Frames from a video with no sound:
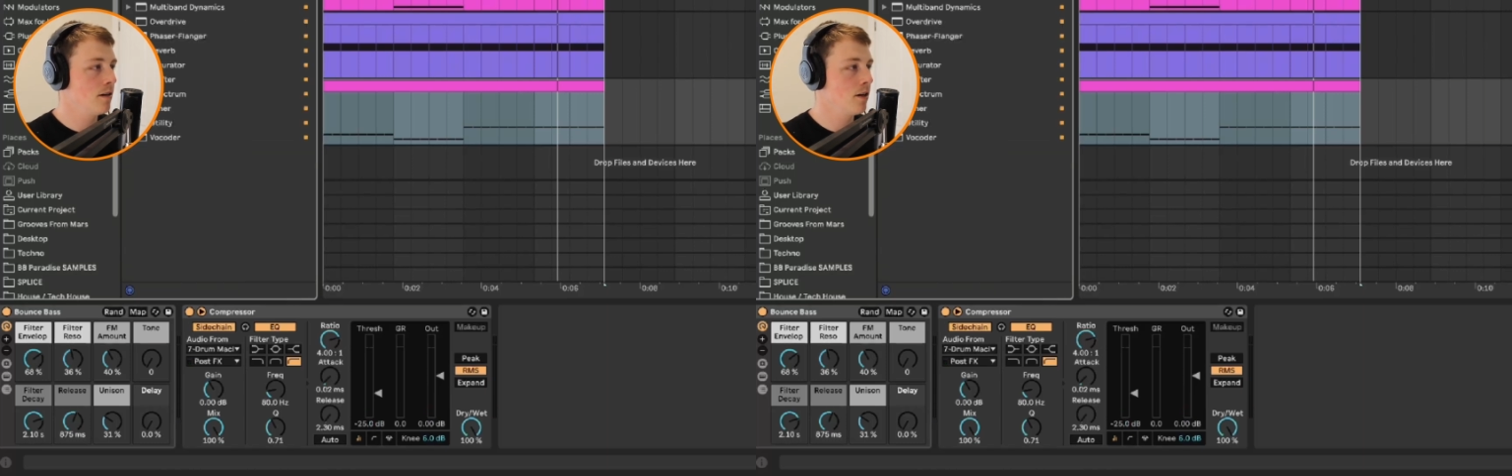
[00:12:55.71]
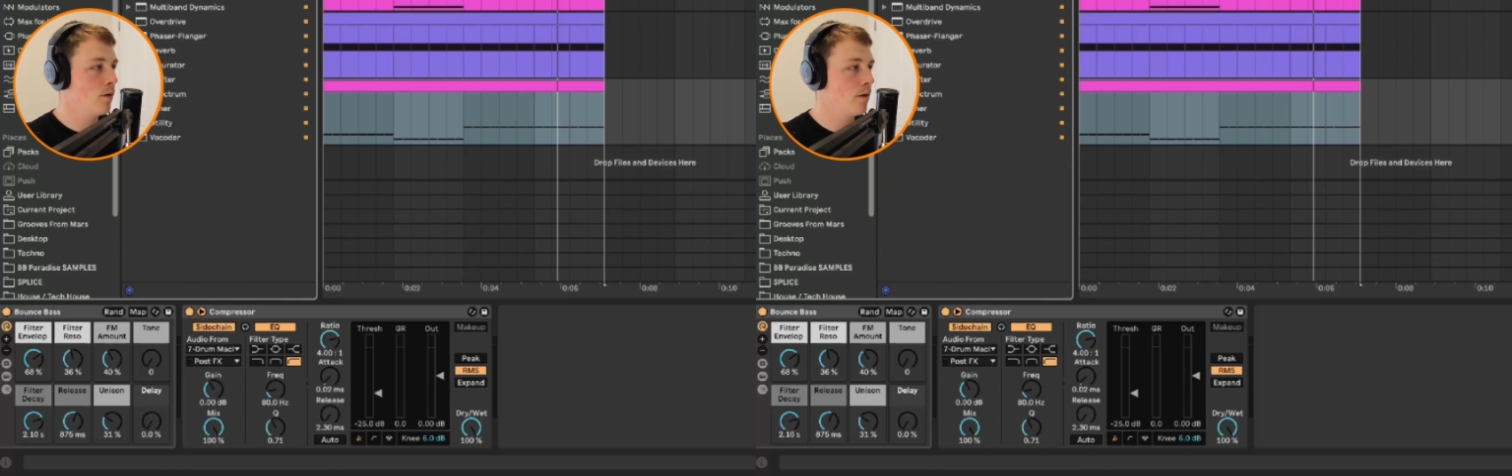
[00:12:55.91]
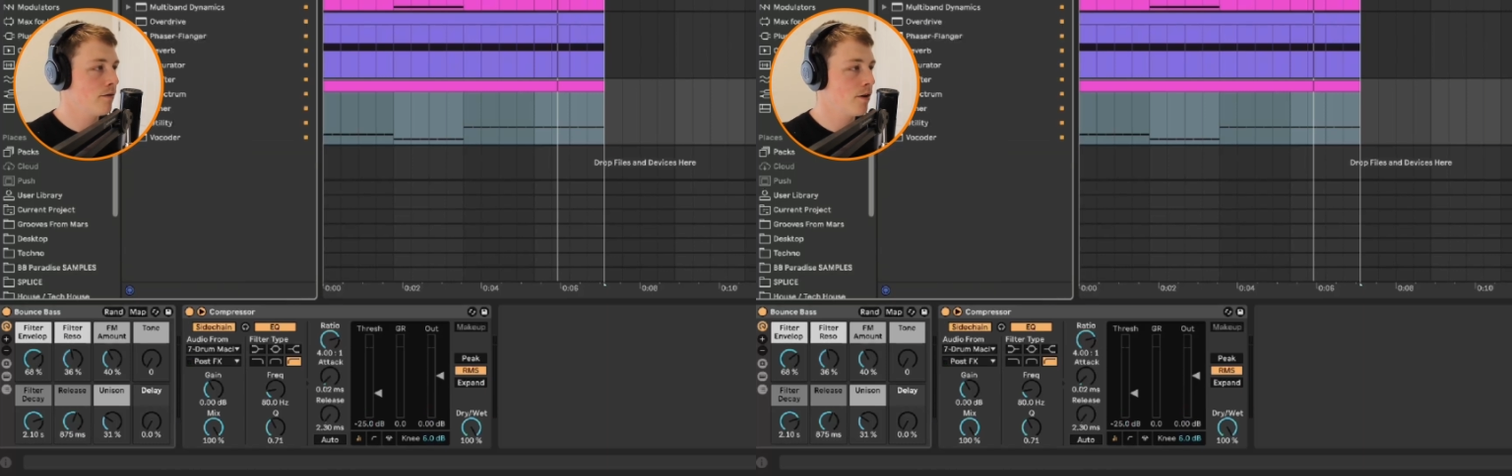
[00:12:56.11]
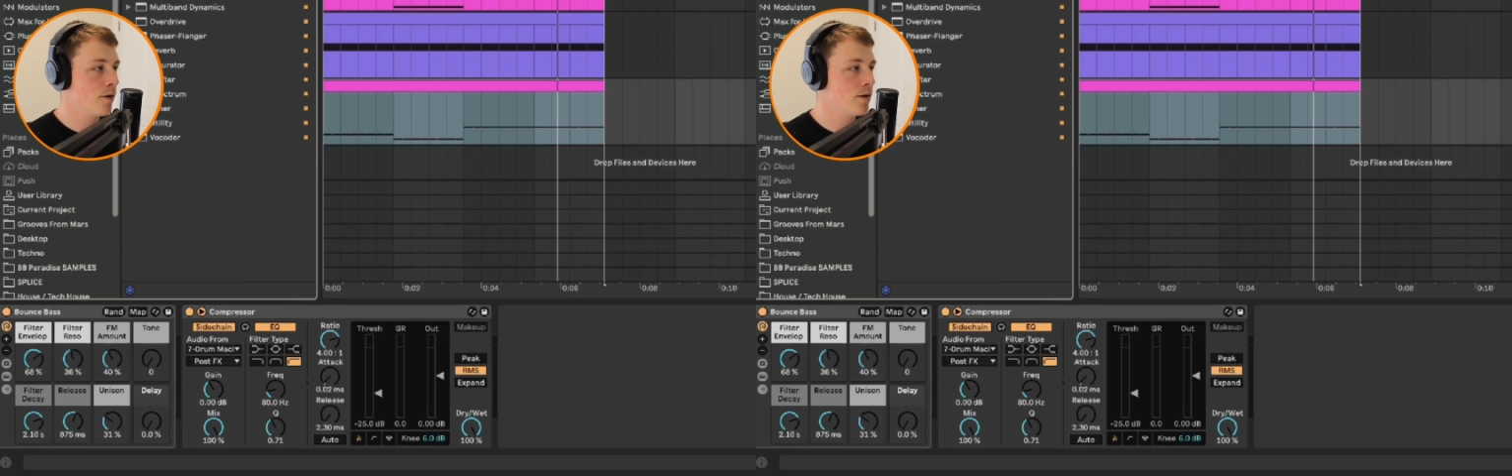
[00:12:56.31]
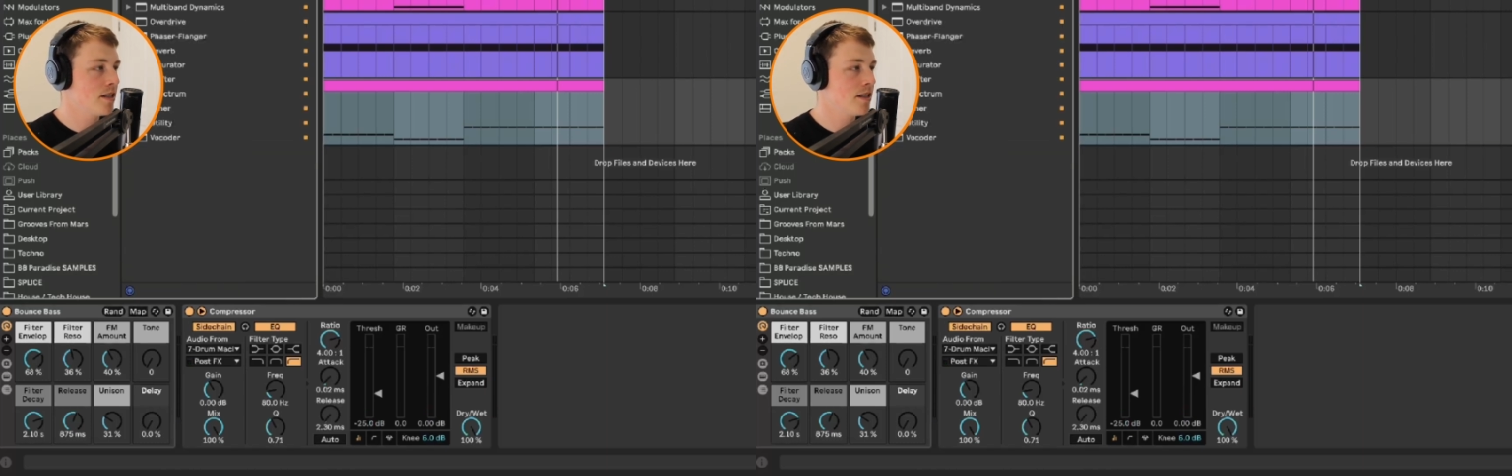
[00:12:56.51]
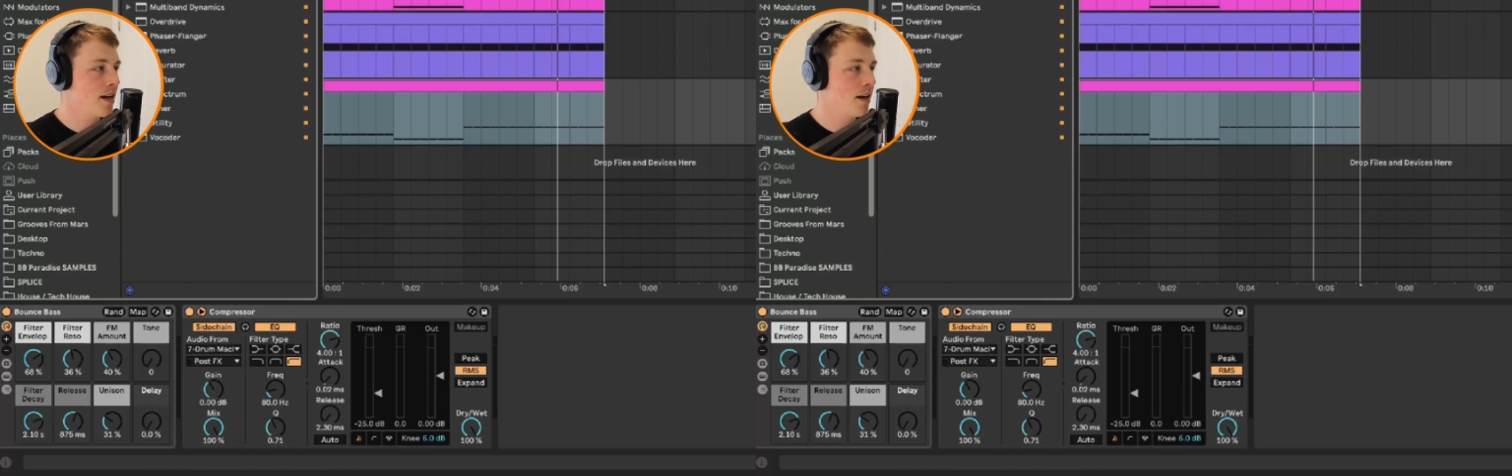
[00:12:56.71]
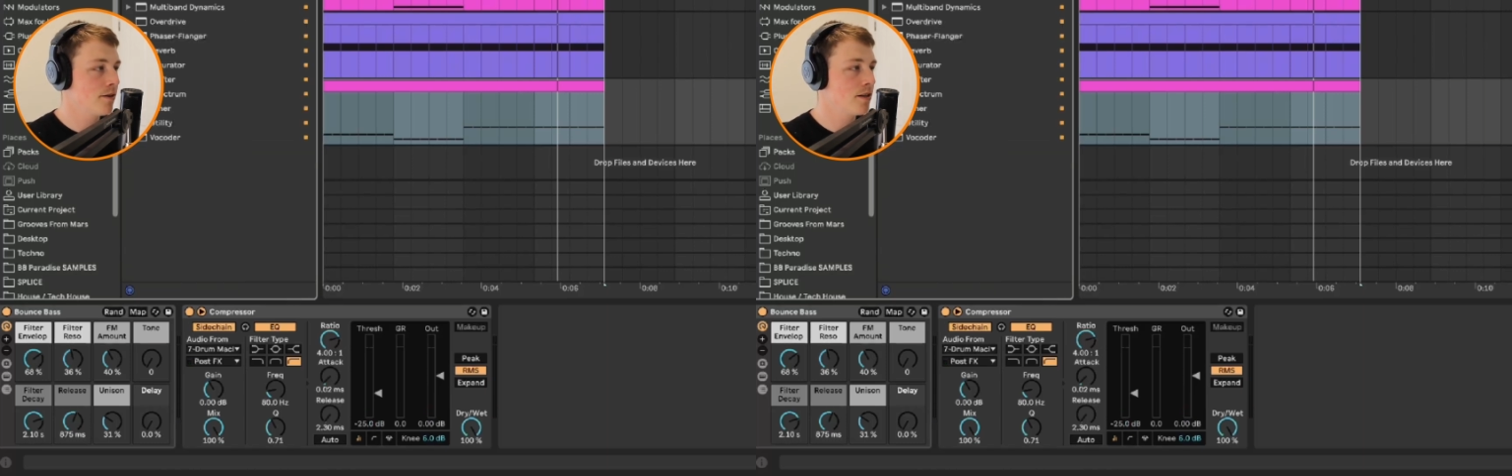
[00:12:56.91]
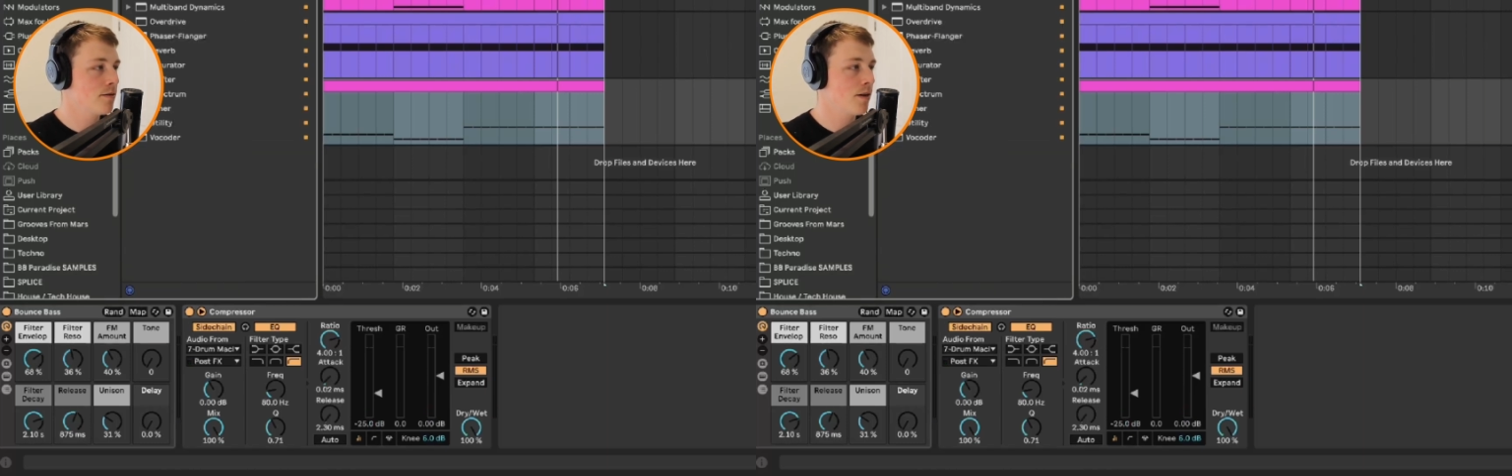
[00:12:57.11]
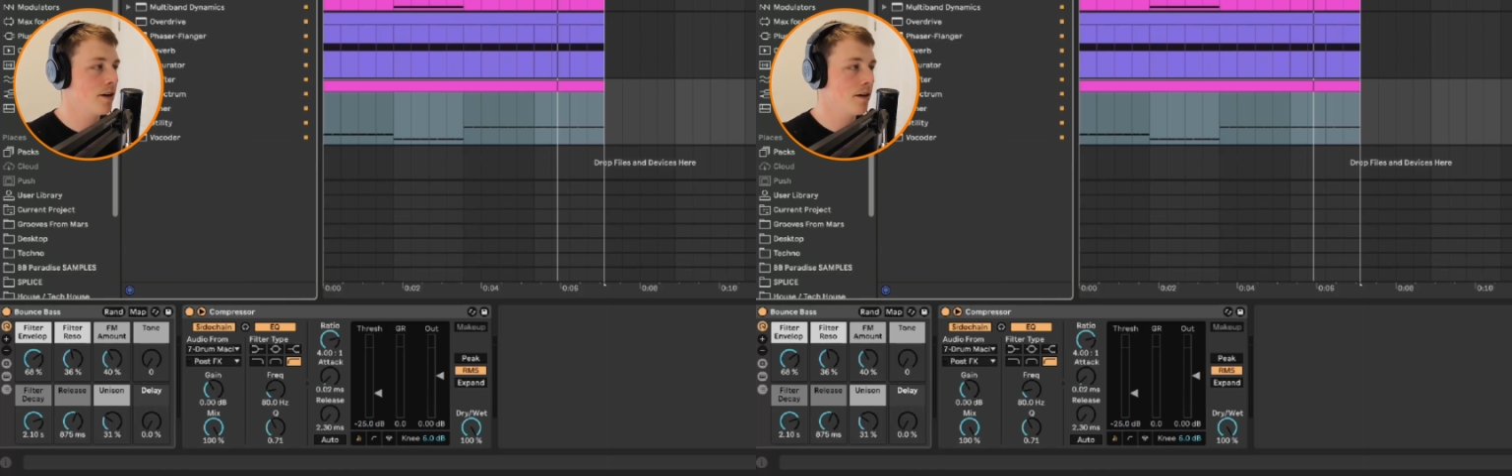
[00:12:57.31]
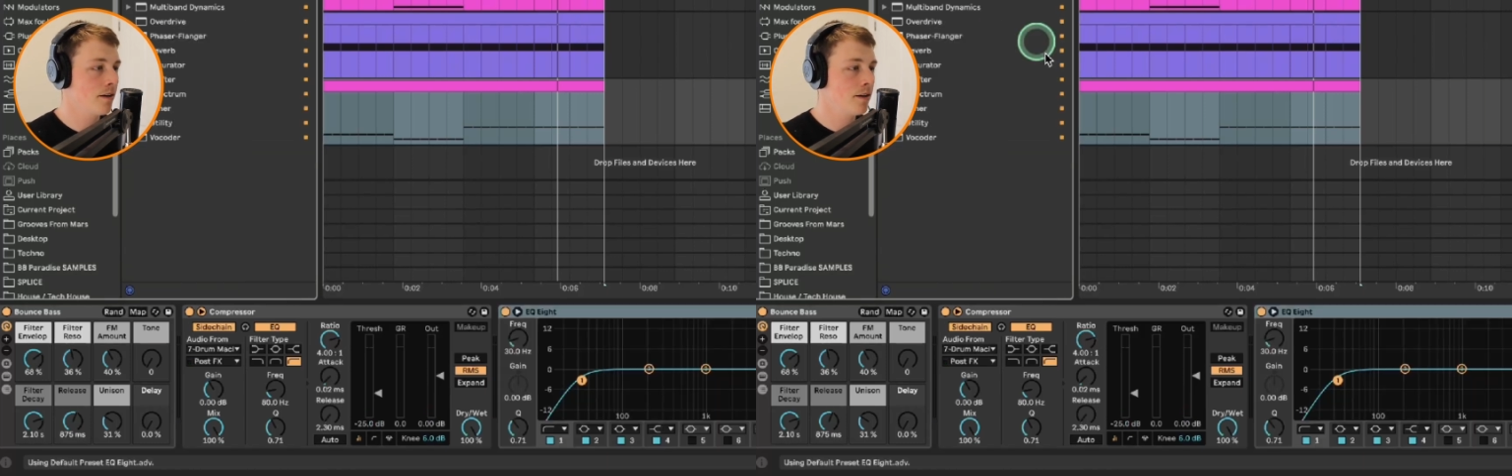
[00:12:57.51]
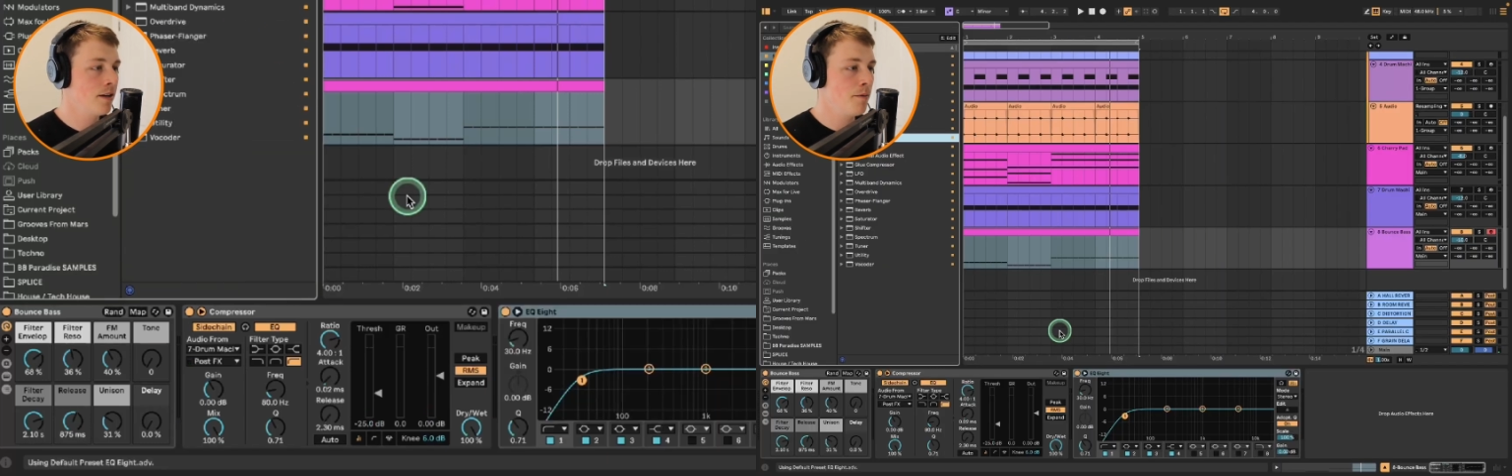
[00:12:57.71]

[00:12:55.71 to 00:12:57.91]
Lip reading: lower frequencies out because we're going to